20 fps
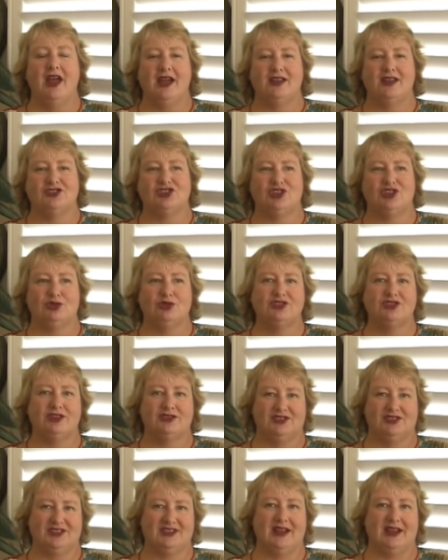And she also
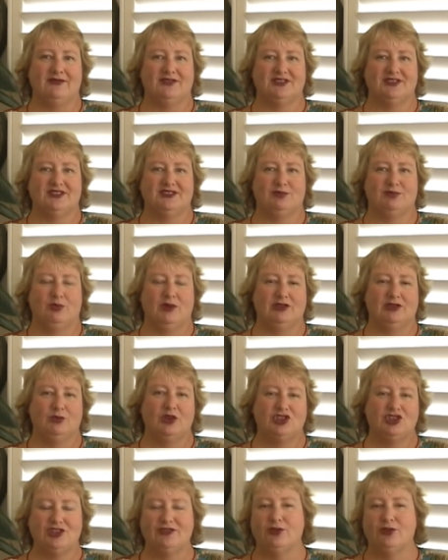discovers
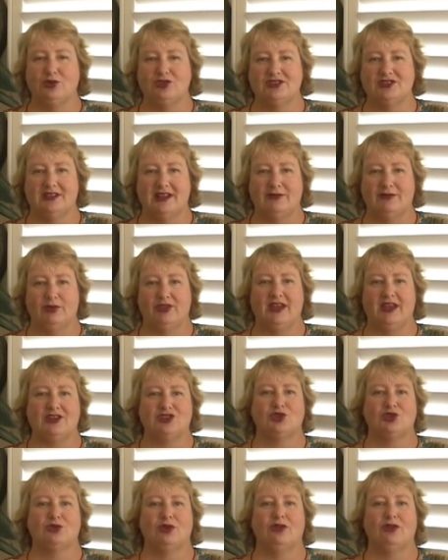when she falls in love with
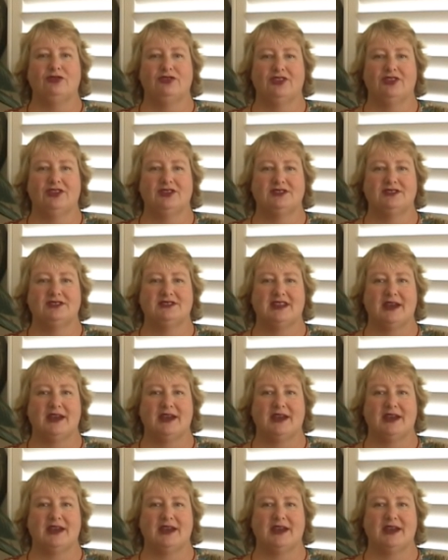Ashcroft that